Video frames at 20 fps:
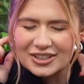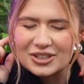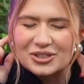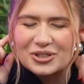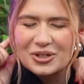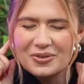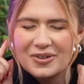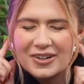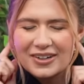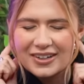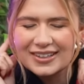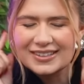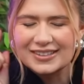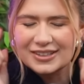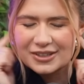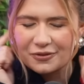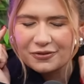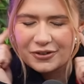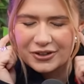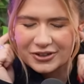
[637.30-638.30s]
two earrings in
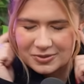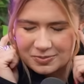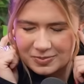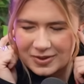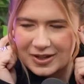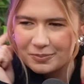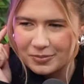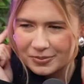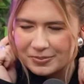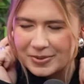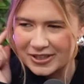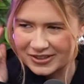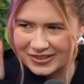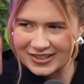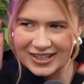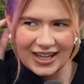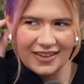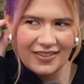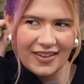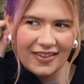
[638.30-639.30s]
the first
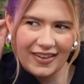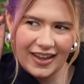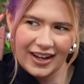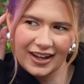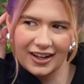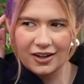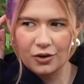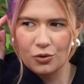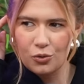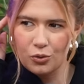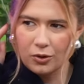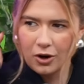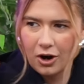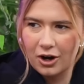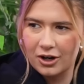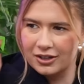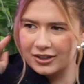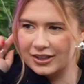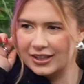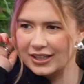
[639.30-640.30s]
piercing and then like a cool
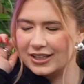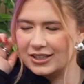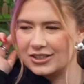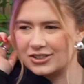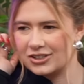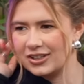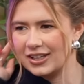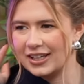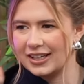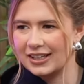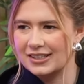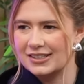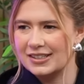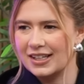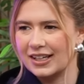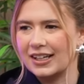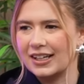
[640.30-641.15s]
cartilage or like a